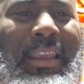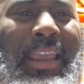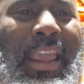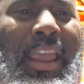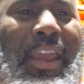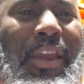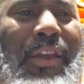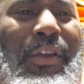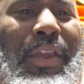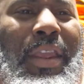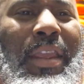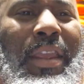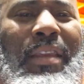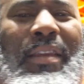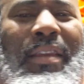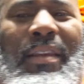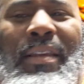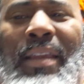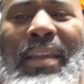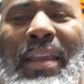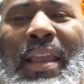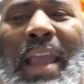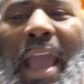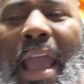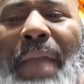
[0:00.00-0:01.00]
carry
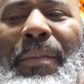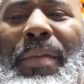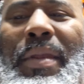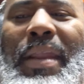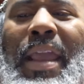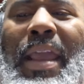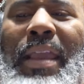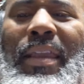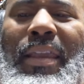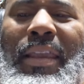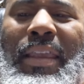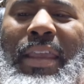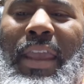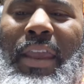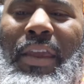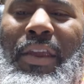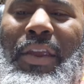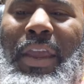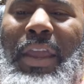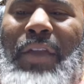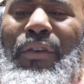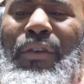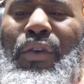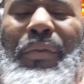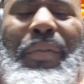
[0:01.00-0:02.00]
I mean, they can
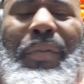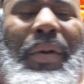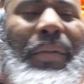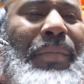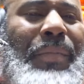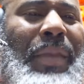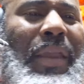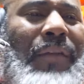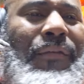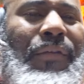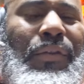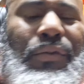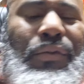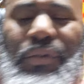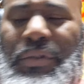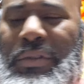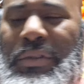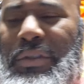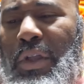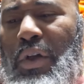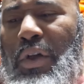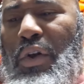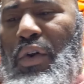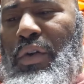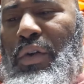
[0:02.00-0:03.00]
carry everywhere, but Memphis was
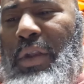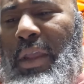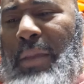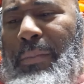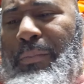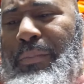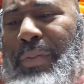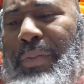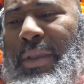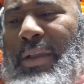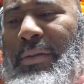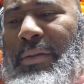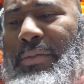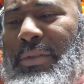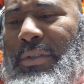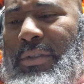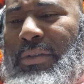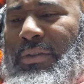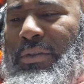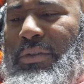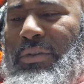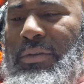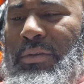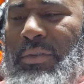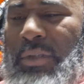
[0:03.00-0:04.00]
known. They pimps
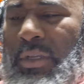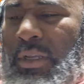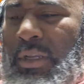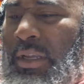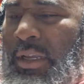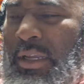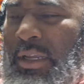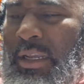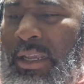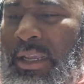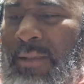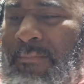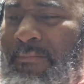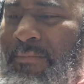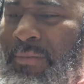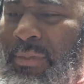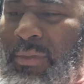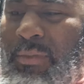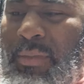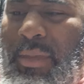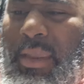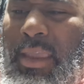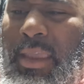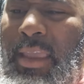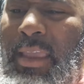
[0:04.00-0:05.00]
and shit.
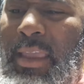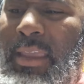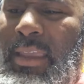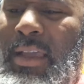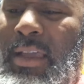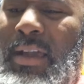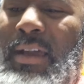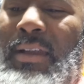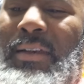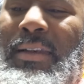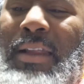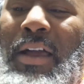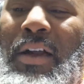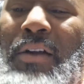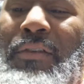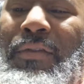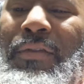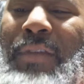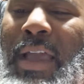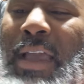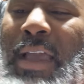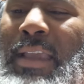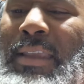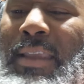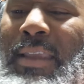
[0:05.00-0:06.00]
Man, young Dolph
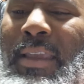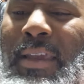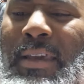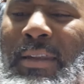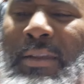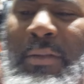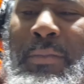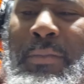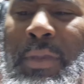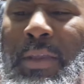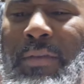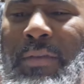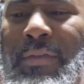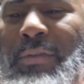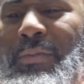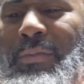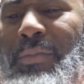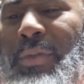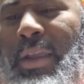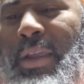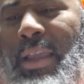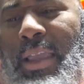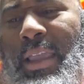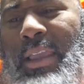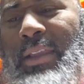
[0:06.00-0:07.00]
got killed in Memphis,
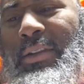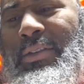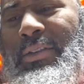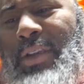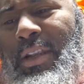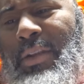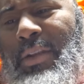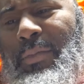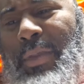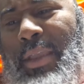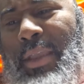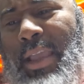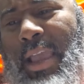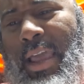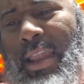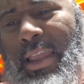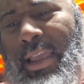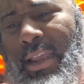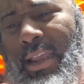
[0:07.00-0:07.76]
bro. I ain't trying to be out